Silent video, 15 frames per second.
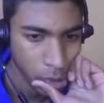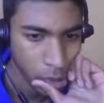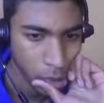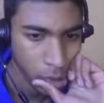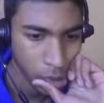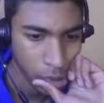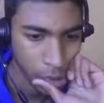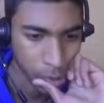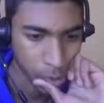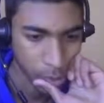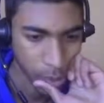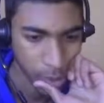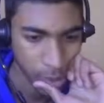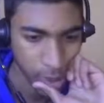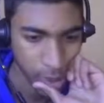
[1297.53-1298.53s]
So
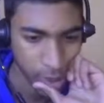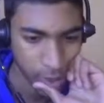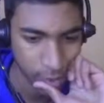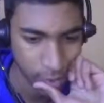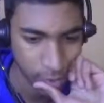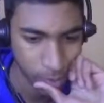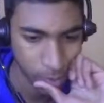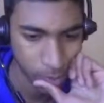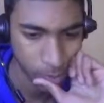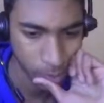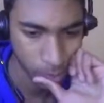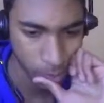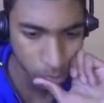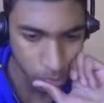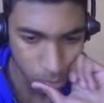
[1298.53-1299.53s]
maybe I have
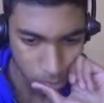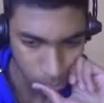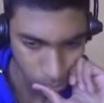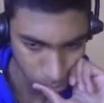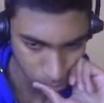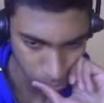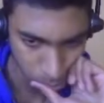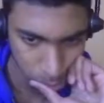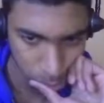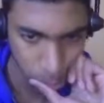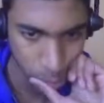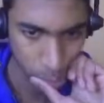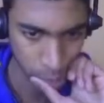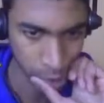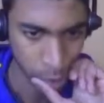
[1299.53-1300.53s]
rook